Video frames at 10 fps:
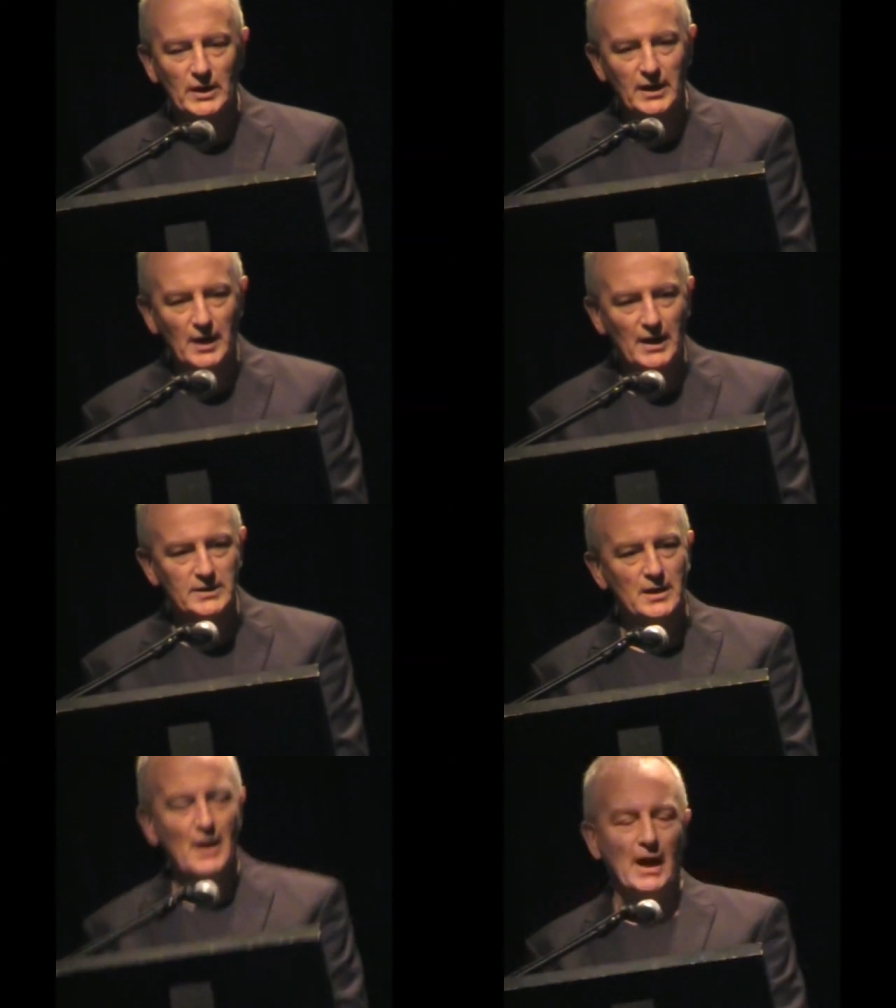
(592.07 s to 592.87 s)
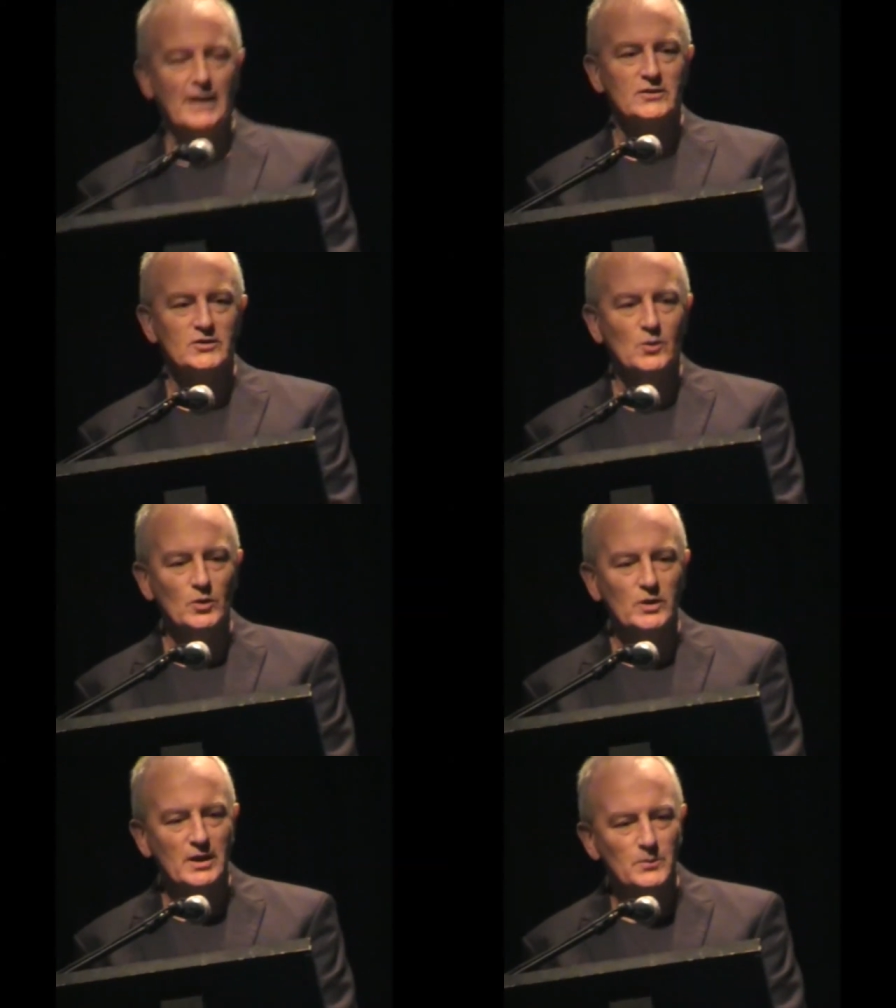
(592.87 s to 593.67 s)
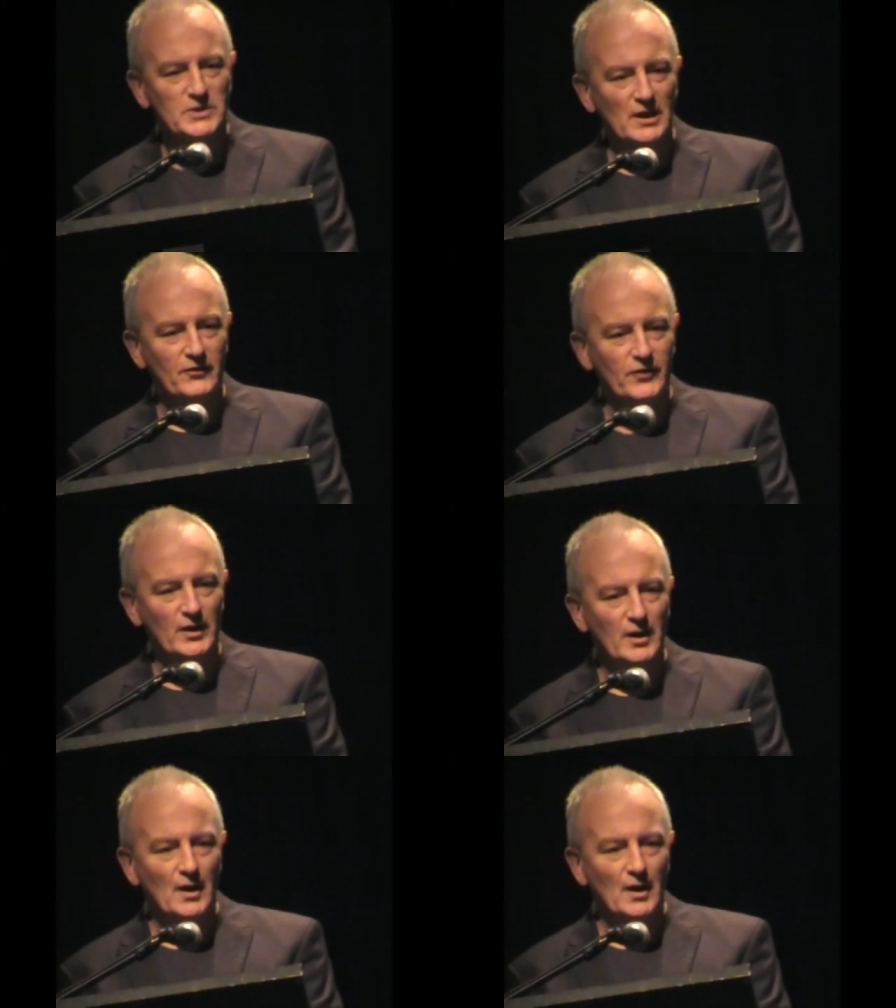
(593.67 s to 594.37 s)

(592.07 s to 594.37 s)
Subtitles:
He has had the school to himself for